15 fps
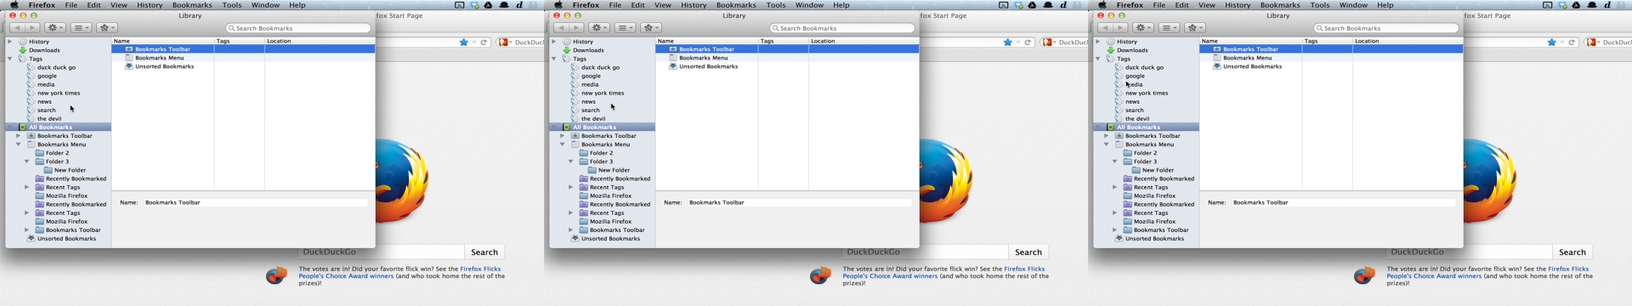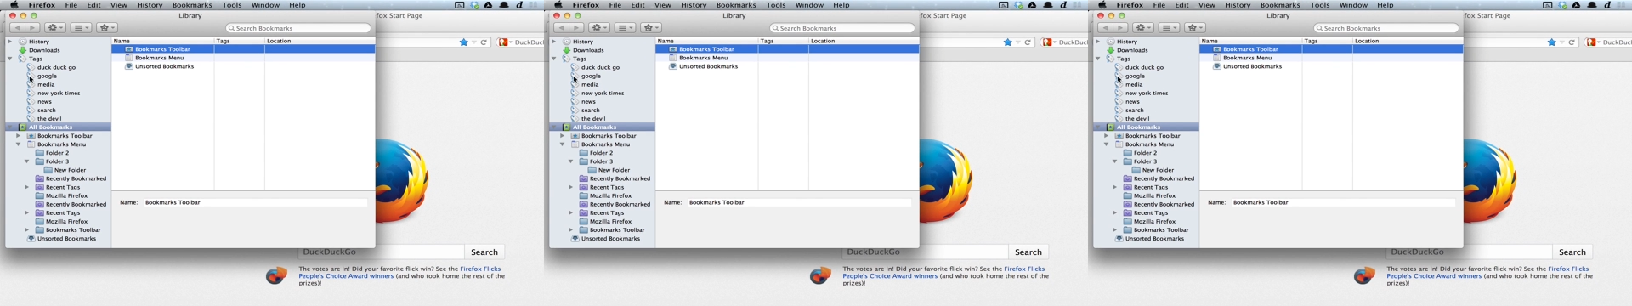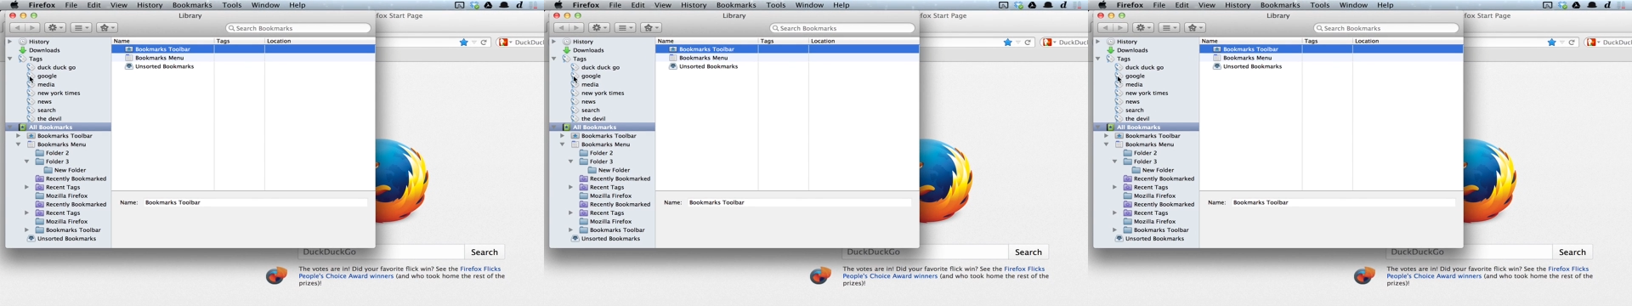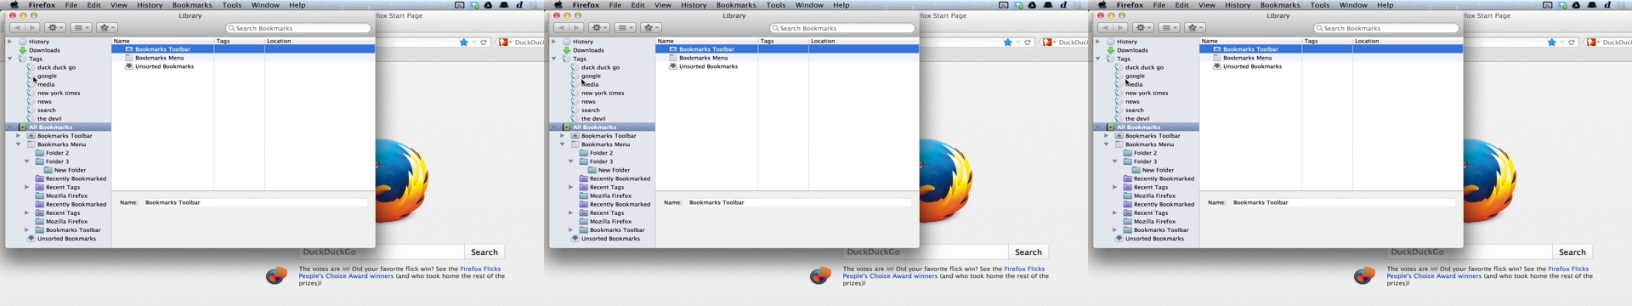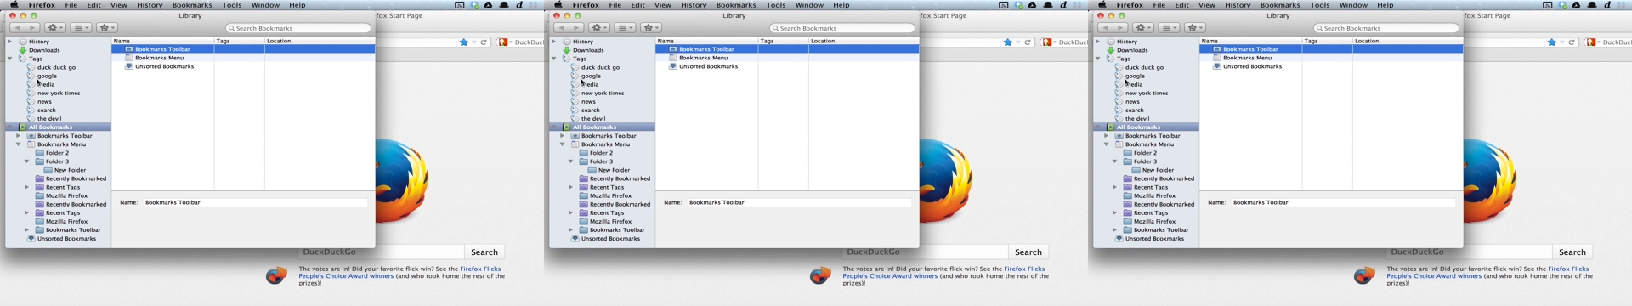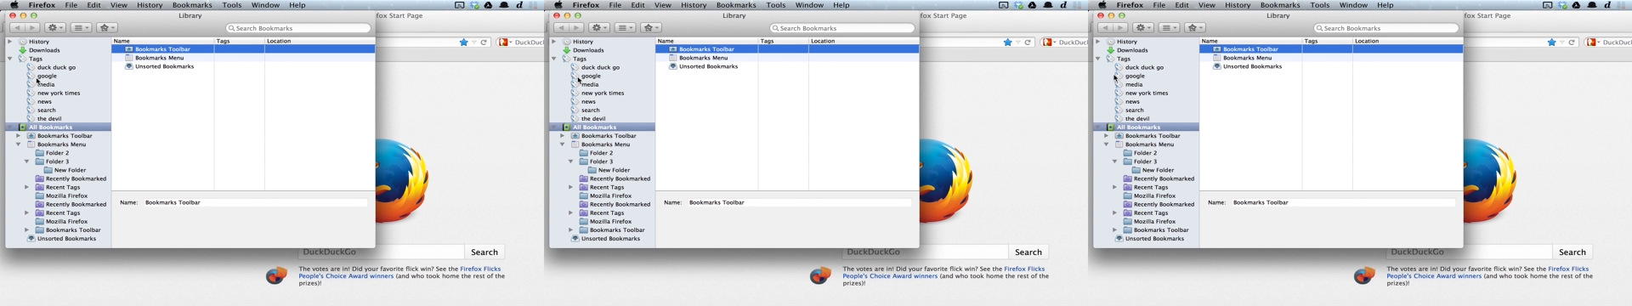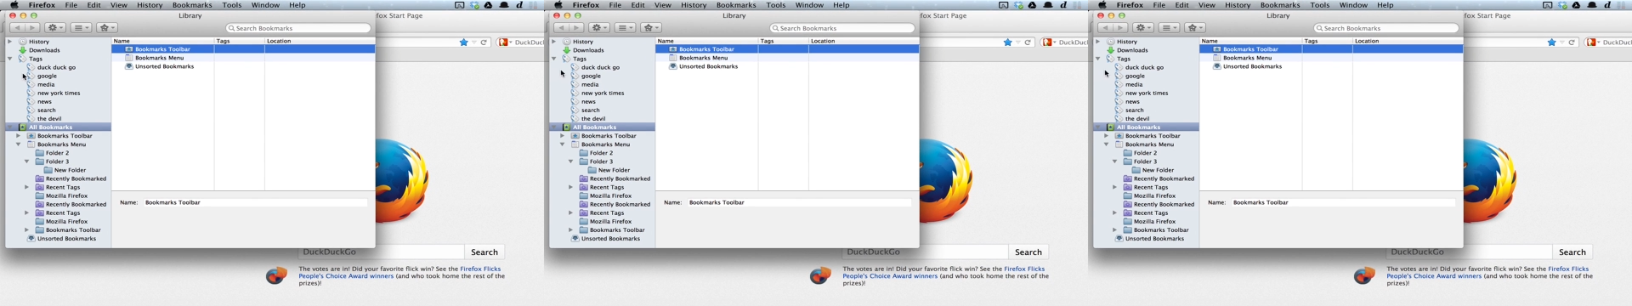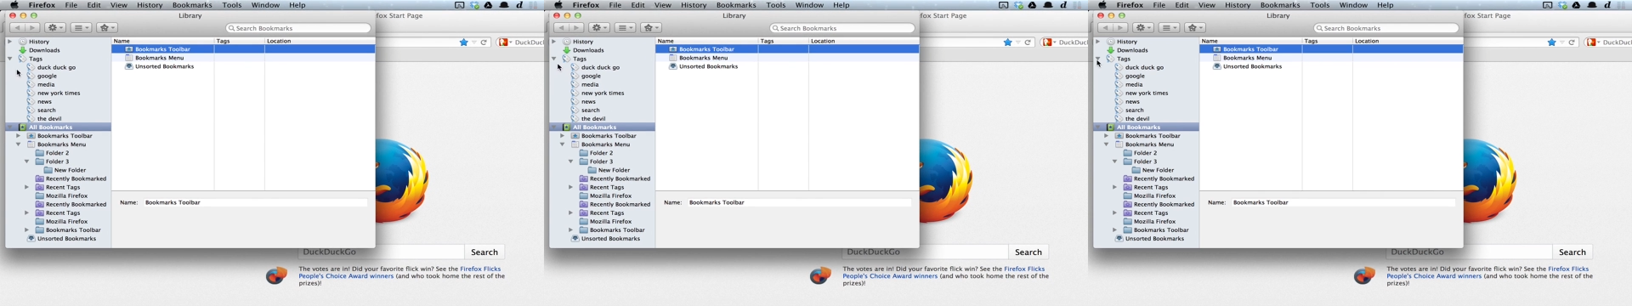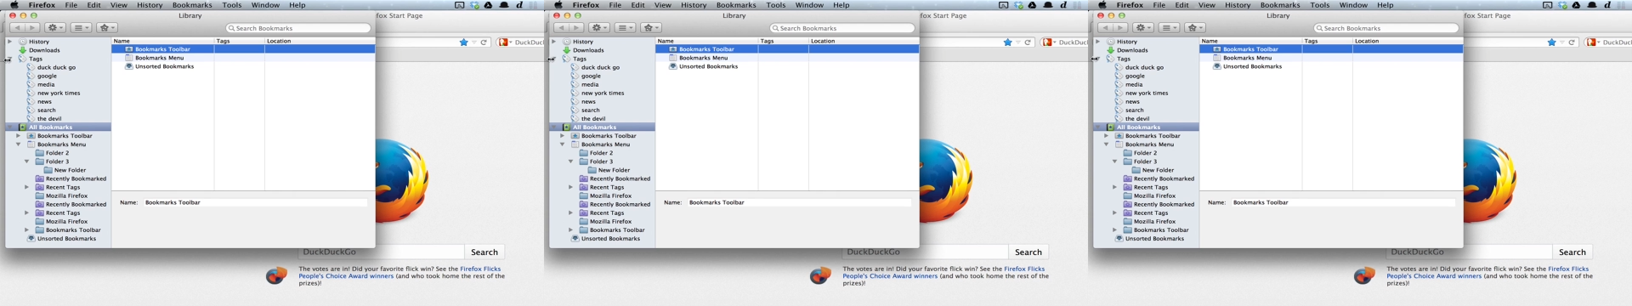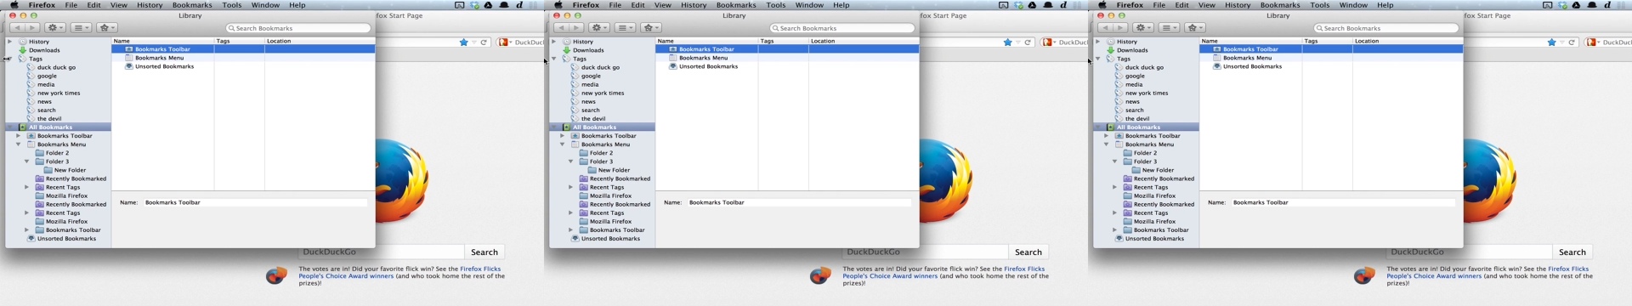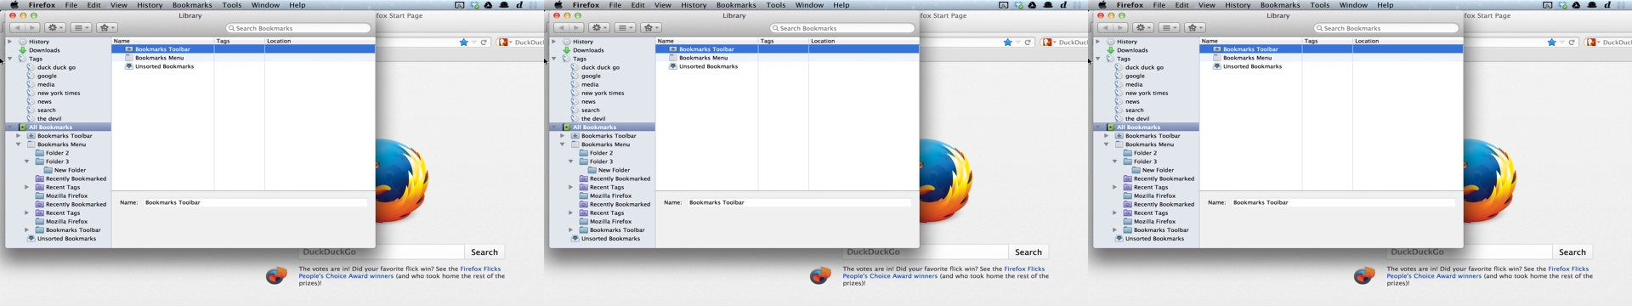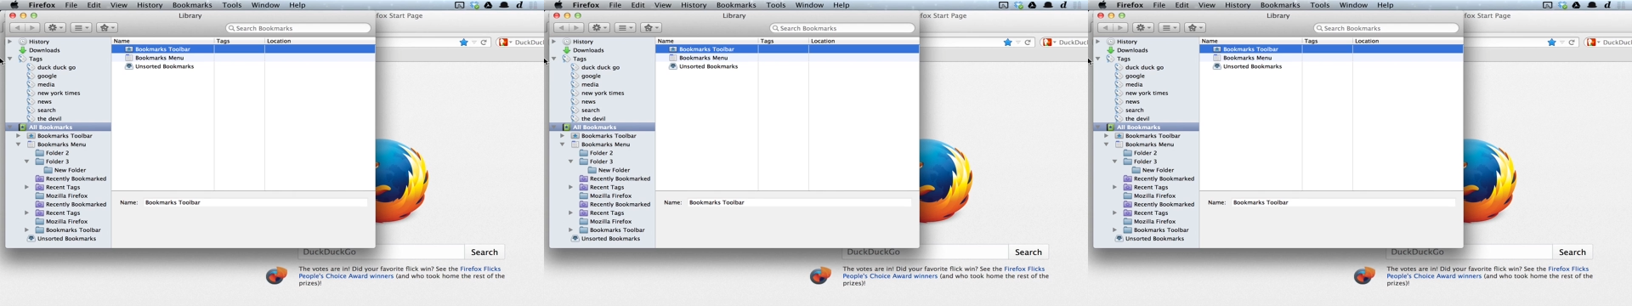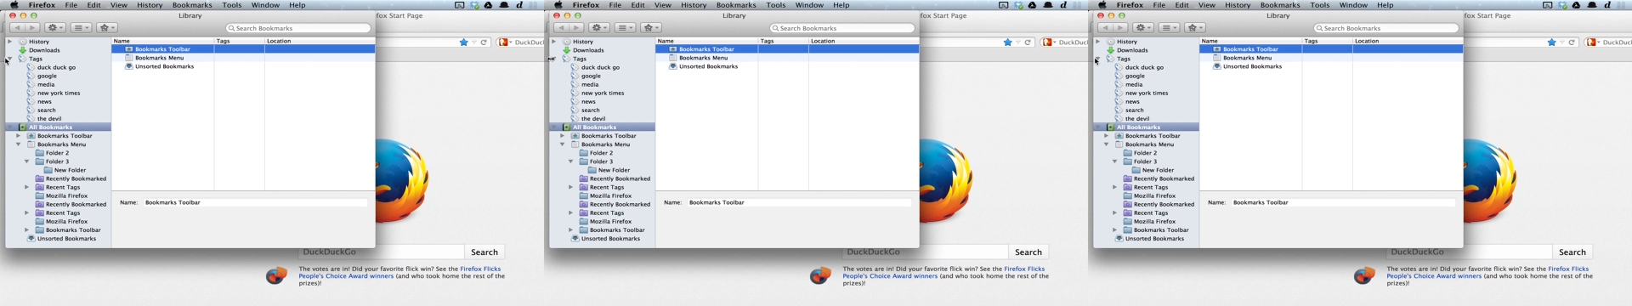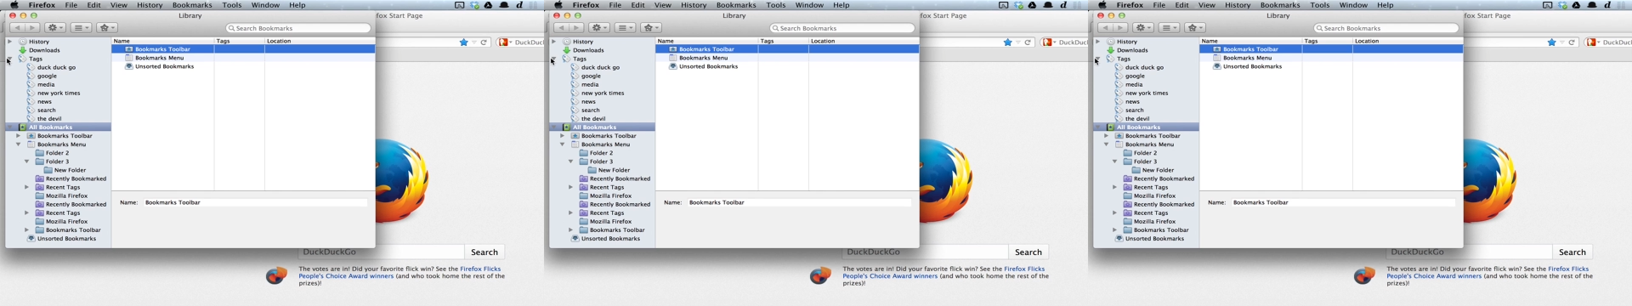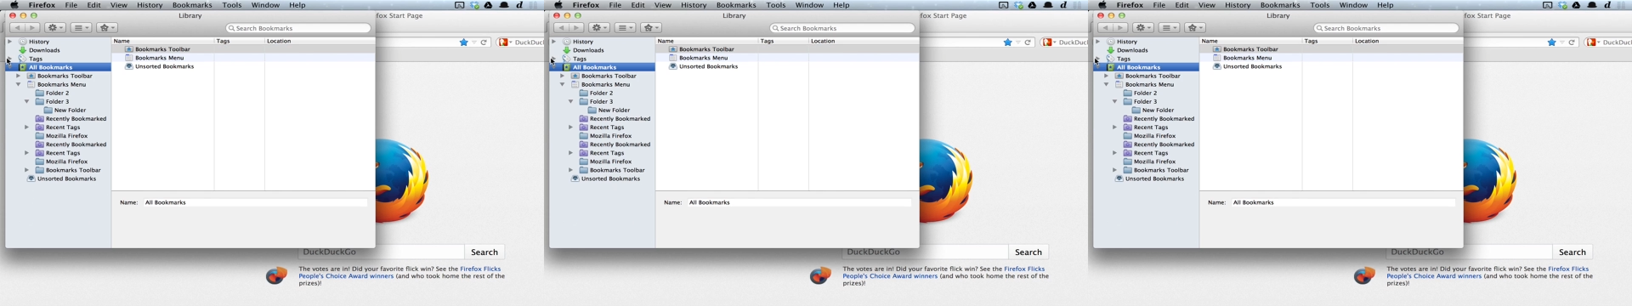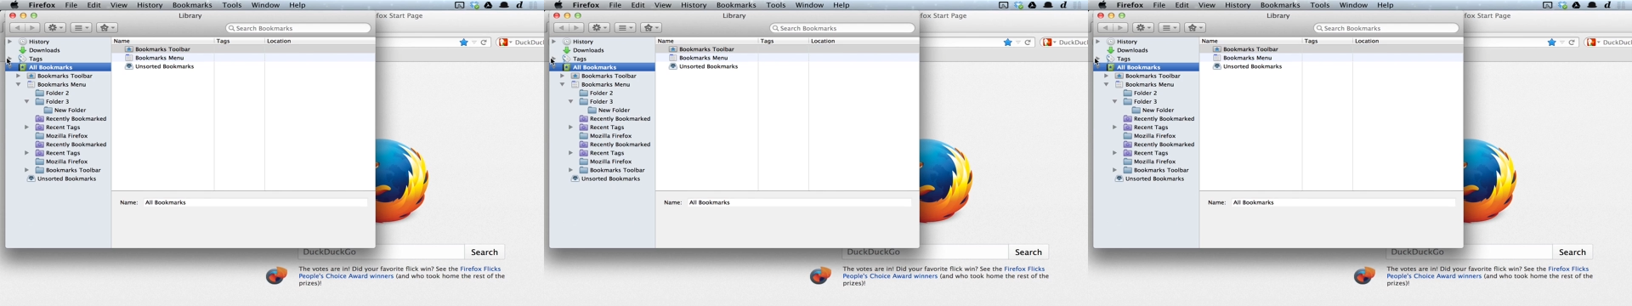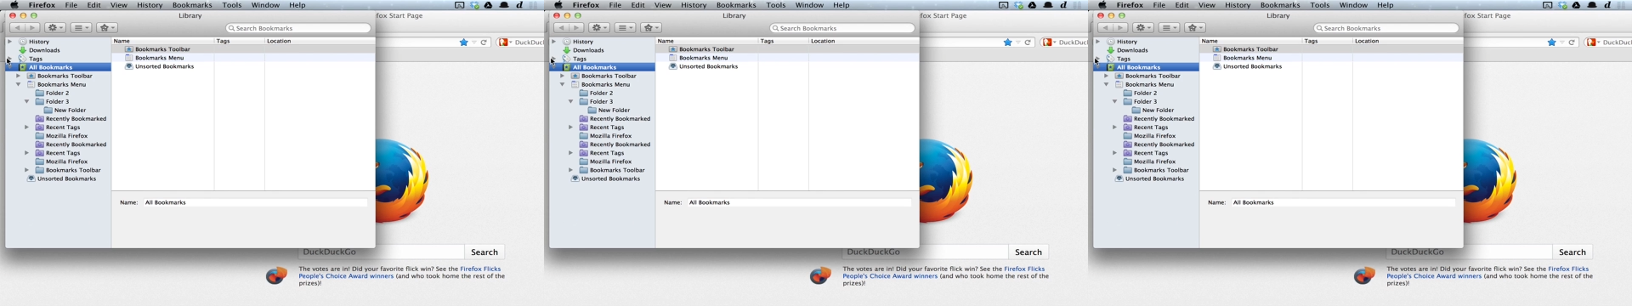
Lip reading: No face is visible, so there are no lips to read.